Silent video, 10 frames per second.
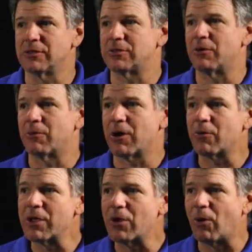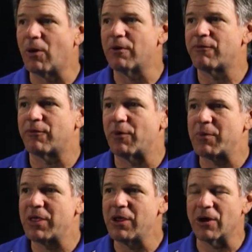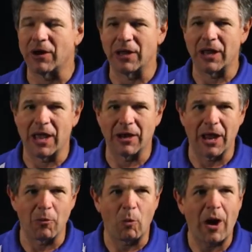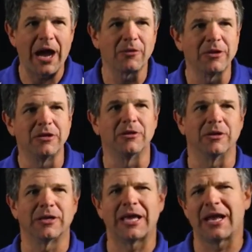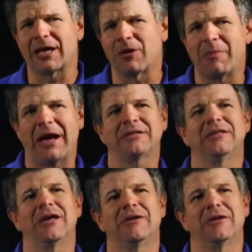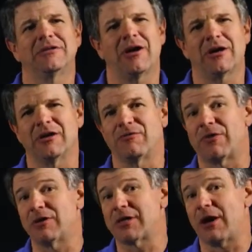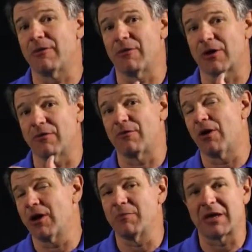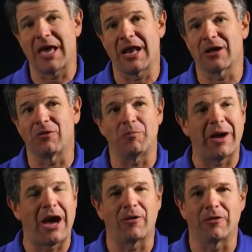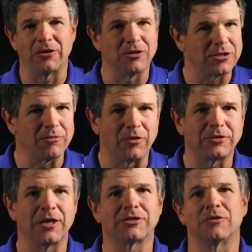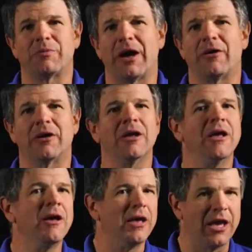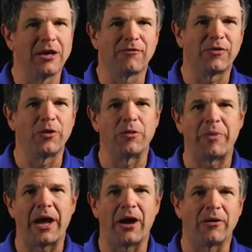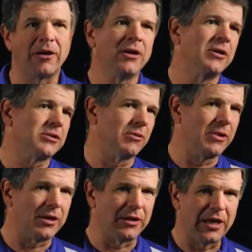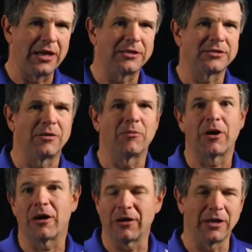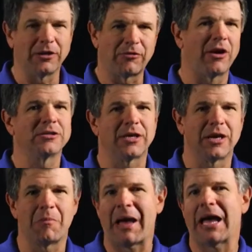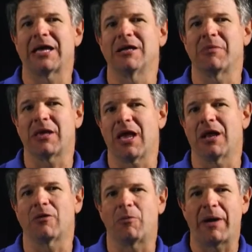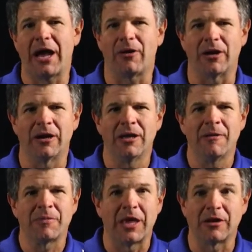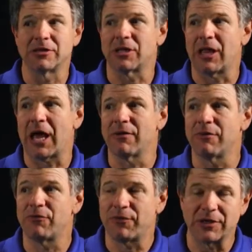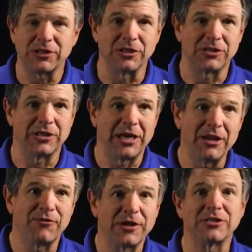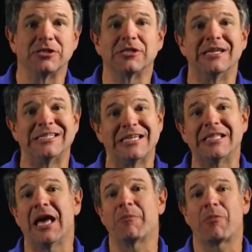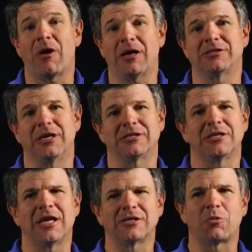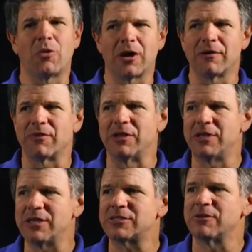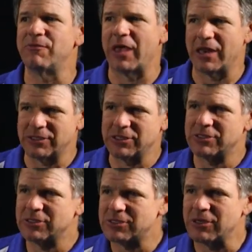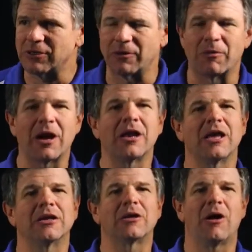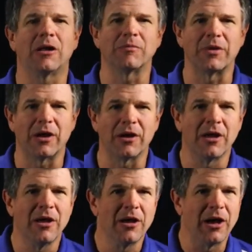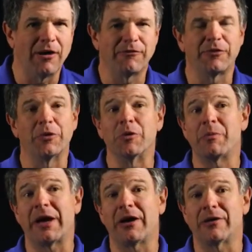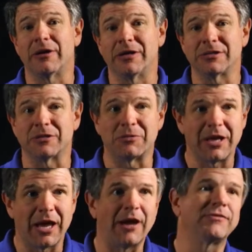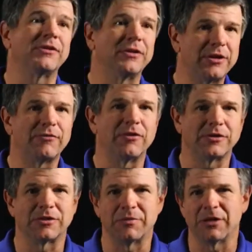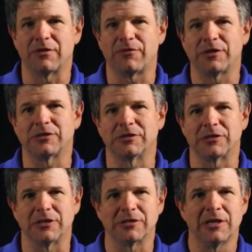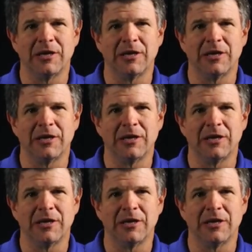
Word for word: So where are we going from here and, and, and why do we do it? Again, I go back to that talking at first how we were converting mechanical power, usually rotational power, into fluid power so we can get it somewhere and then translate it back into mechanical power. And there's a lot of inefficiencies in that process. And that's one of the disadvantages you see on the right hand column there of fluid power is that we have to live with some inefficiencies.